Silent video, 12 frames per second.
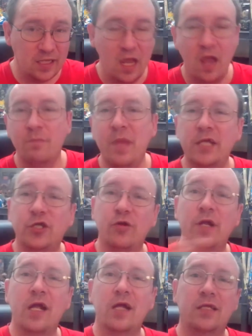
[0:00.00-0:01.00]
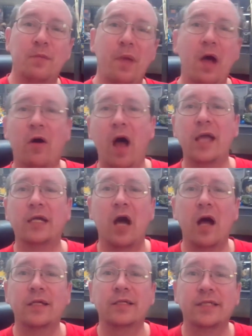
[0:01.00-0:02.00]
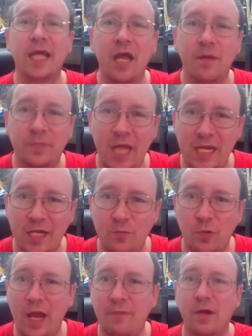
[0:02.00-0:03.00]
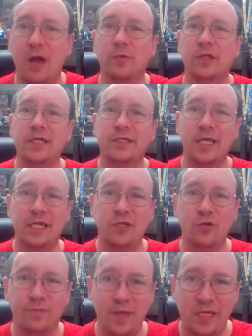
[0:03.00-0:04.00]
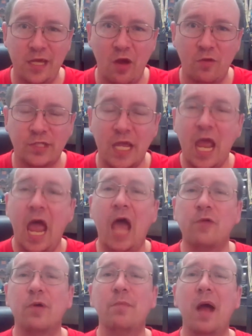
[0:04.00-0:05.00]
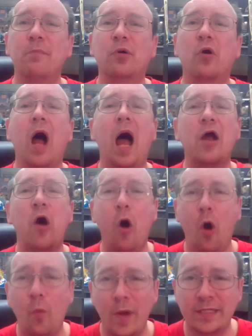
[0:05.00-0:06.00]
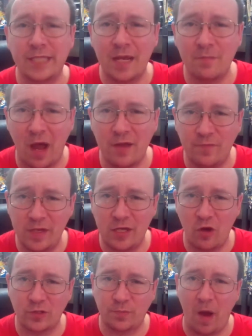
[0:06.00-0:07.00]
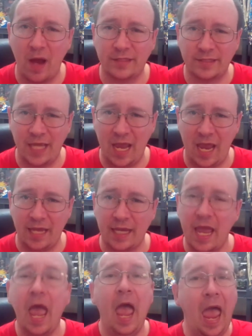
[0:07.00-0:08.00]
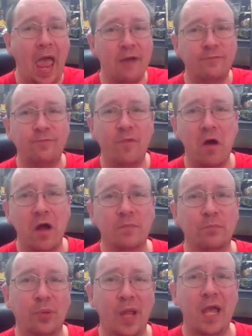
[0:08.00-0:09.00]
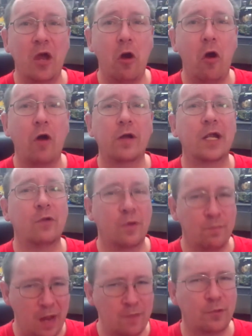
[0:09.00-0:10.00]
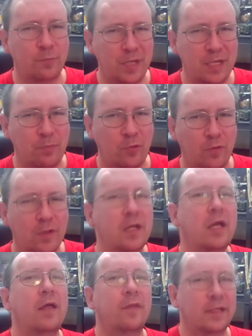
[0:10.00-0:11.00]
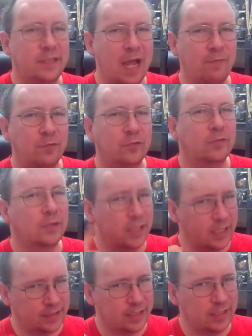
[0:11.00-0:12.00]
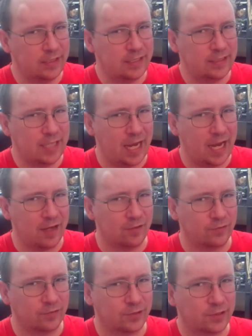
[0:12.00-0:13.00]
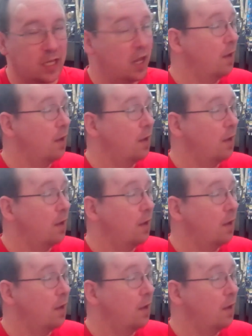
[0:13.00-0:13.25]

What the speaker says: Make sure to hit the bell icon to stay updated whenever I release any new videos. And remember, I always end my videos by saying, have fun, play hard, and remember, people, the devil is in the details.